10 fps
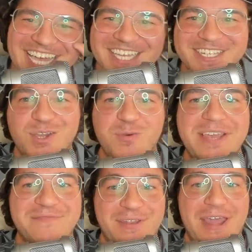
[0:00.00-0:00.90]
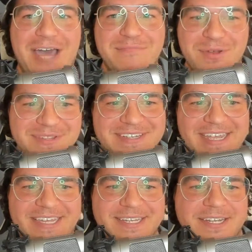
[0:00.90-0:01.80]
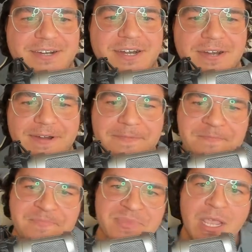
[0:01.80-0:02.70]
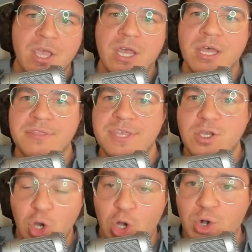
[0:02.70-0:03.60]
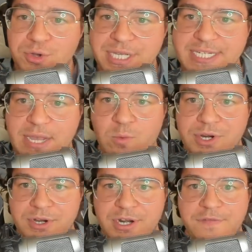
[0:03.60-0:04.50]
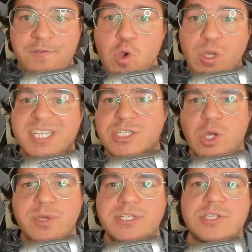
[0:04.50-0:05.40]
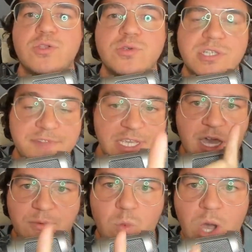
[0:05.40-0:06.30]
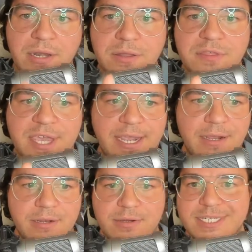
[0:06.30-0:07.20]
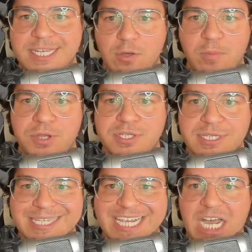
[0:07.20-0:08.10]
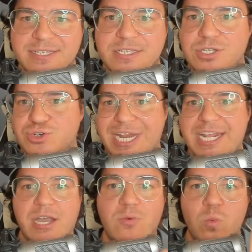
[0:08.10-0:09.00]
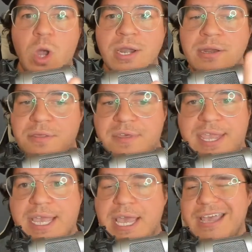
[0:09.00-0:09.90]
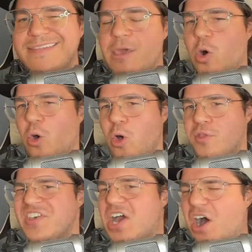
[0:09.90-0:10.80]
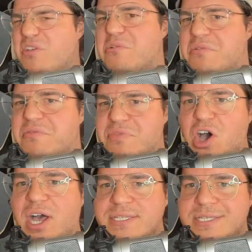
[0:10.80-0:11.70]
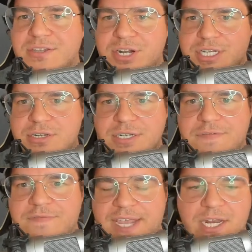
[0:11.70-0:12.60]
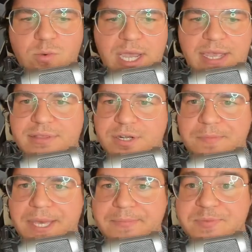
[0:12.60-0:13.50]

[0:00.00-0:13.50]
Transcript: So we have to not multitask here, right? The goal is that we're going to focus so exclusively on one thing, single-pointedly concentrating on one thing, that all the other thoughts, they're going to start to fade away a little bit.